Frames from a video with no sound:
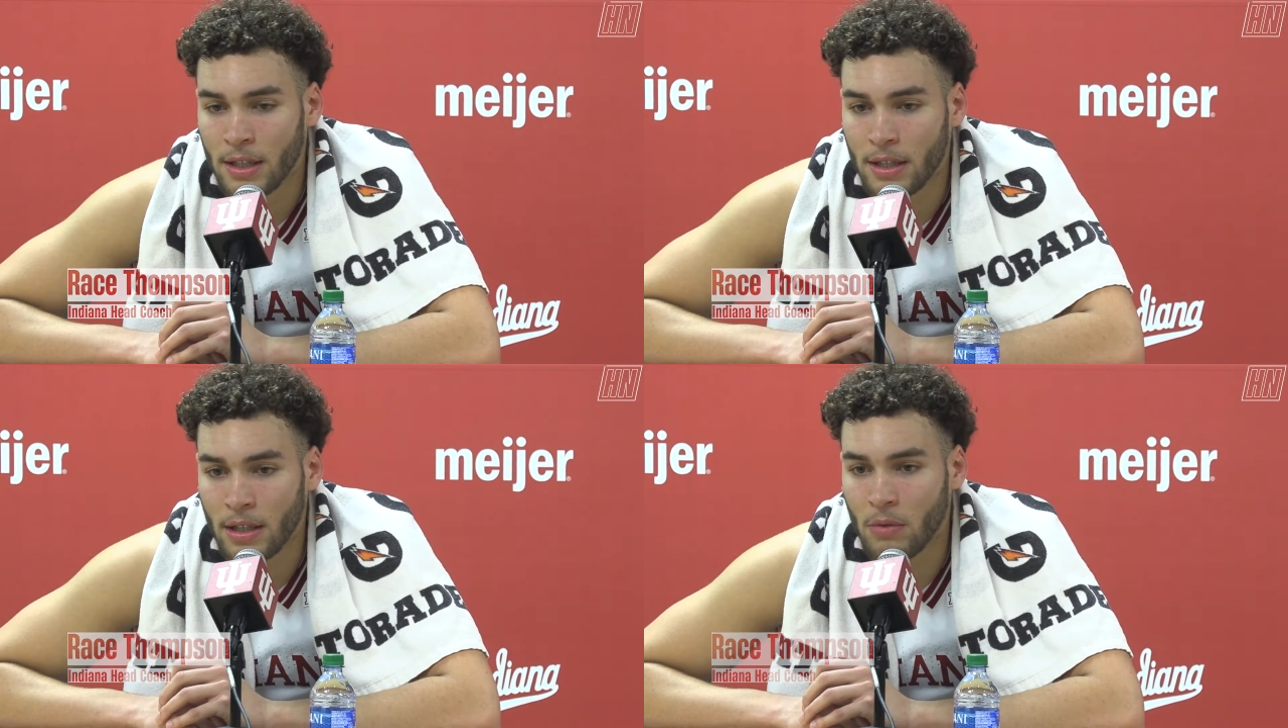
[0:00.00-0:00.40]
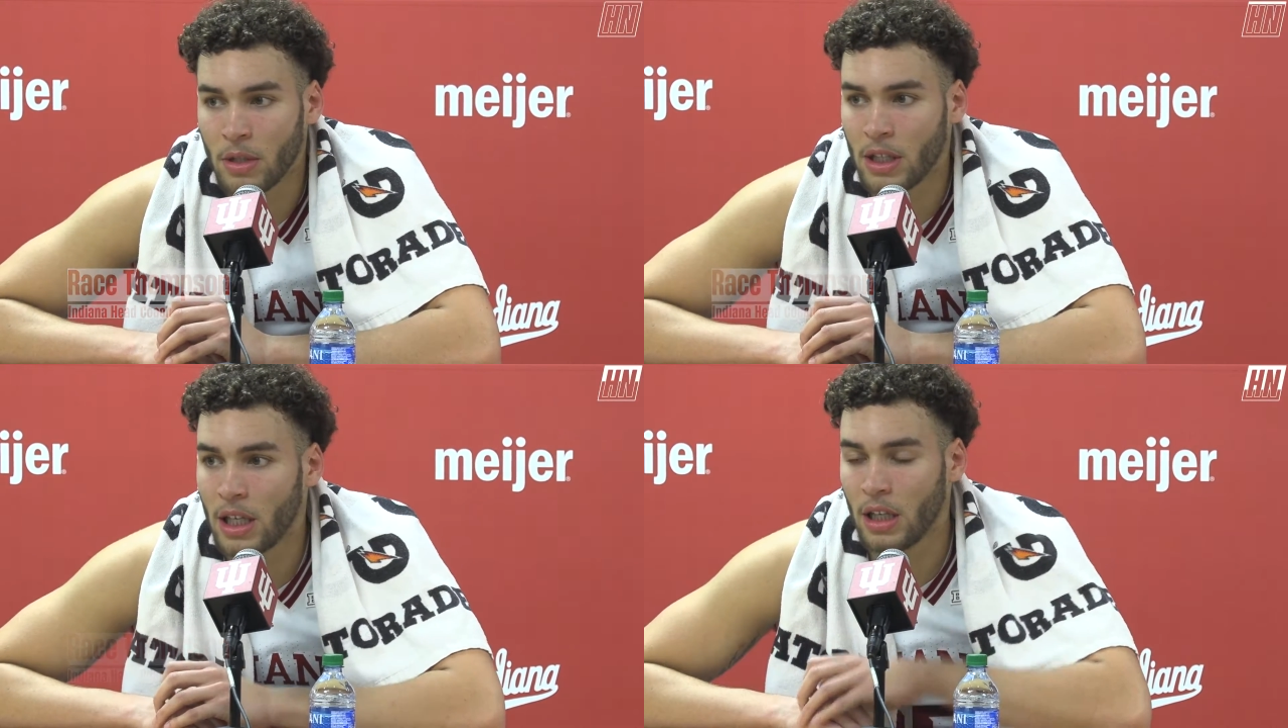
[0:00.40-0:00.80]
Uh, and
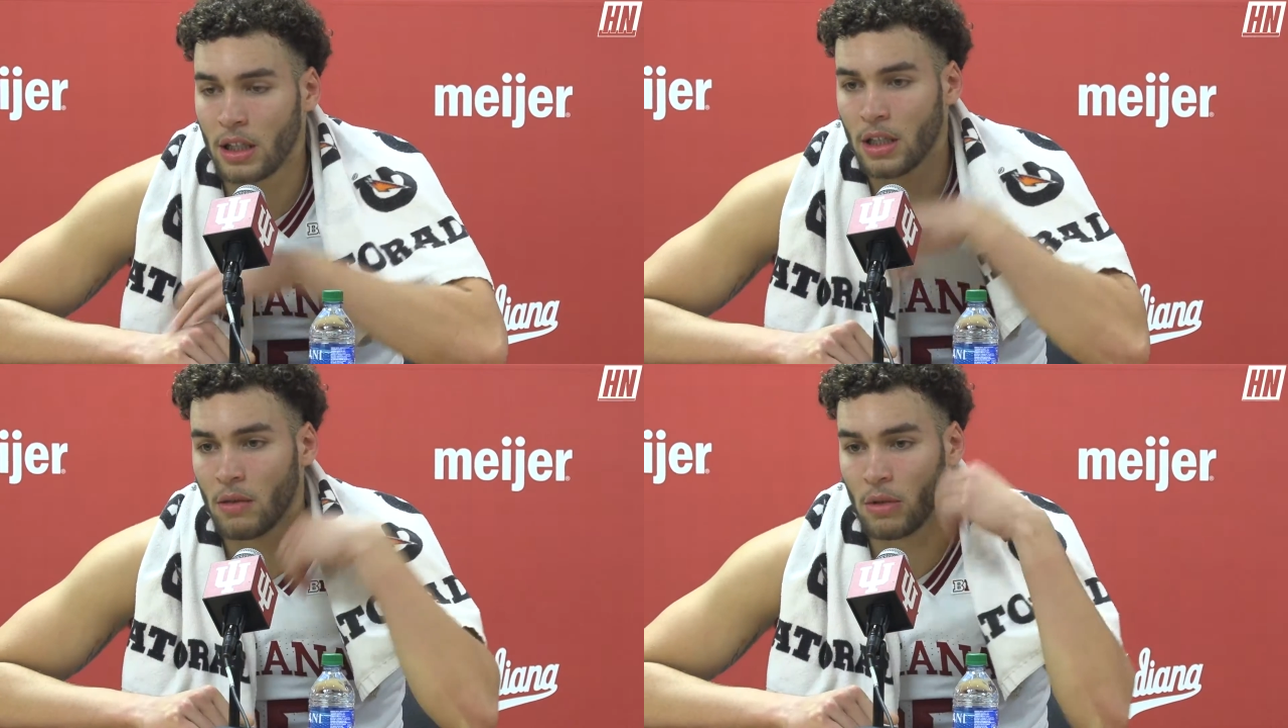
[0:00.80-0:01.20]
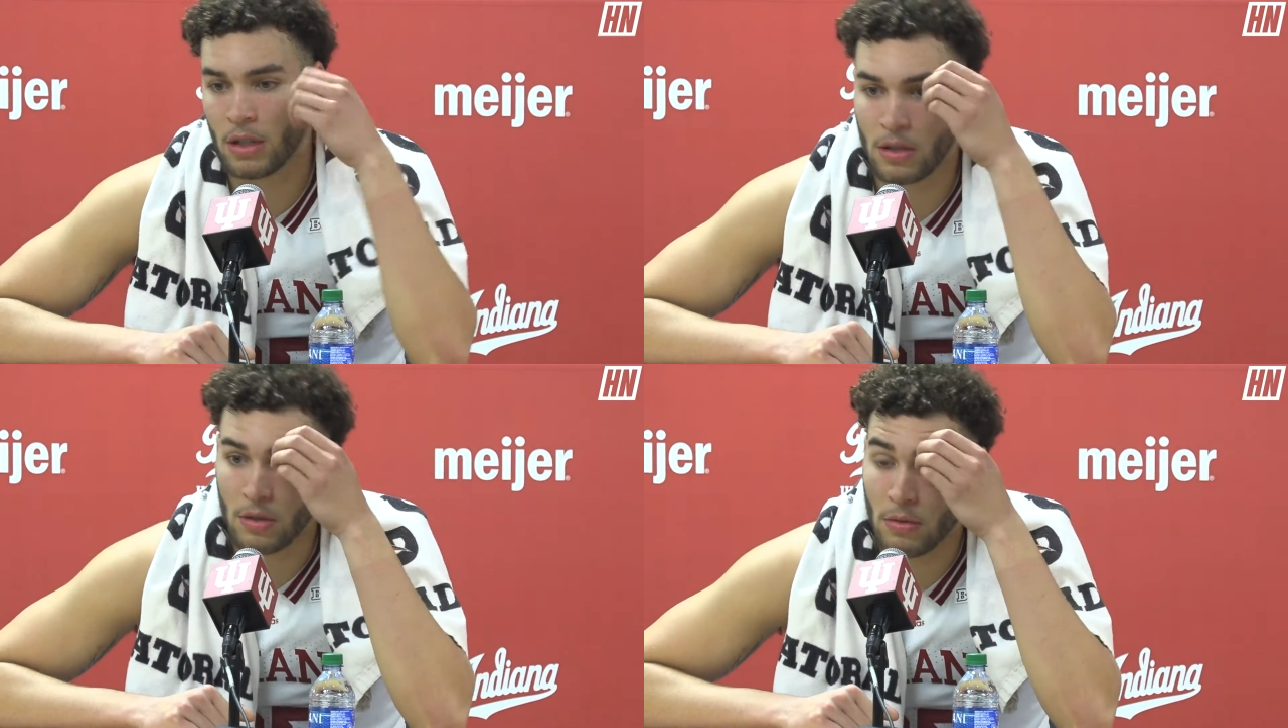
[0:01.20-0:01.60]
really keen in on
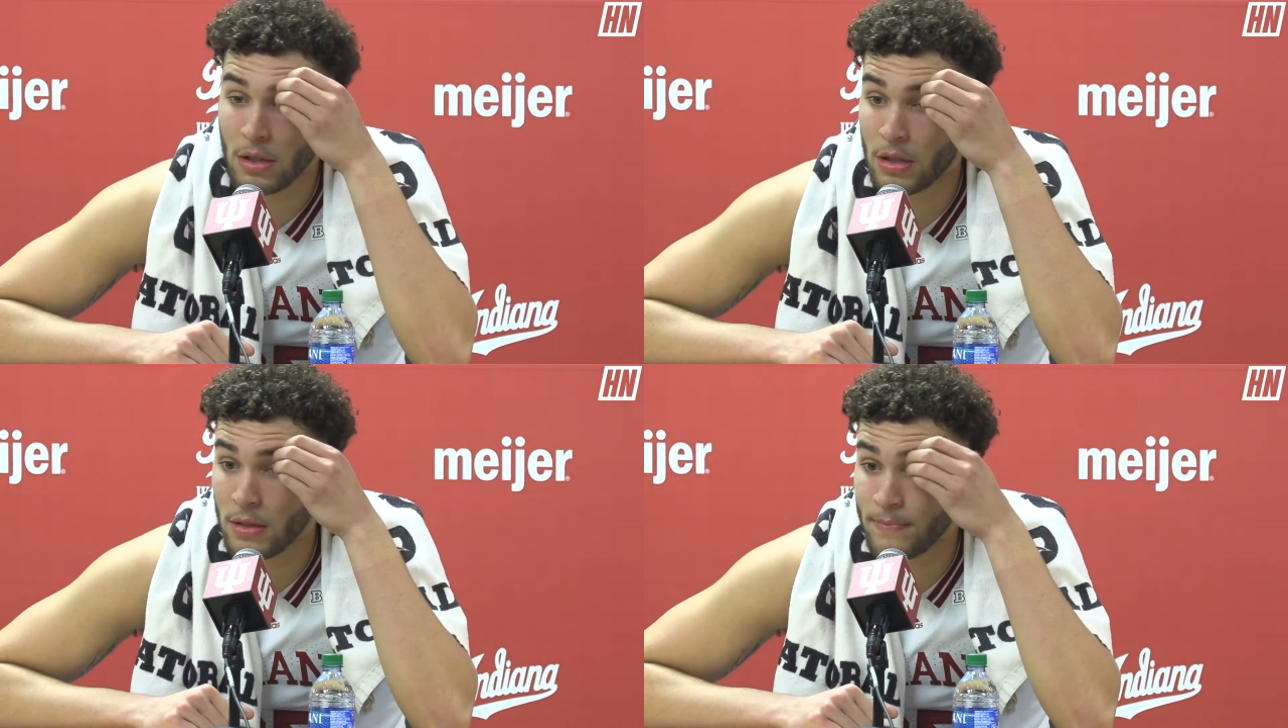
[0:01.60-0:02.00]
what they're doing.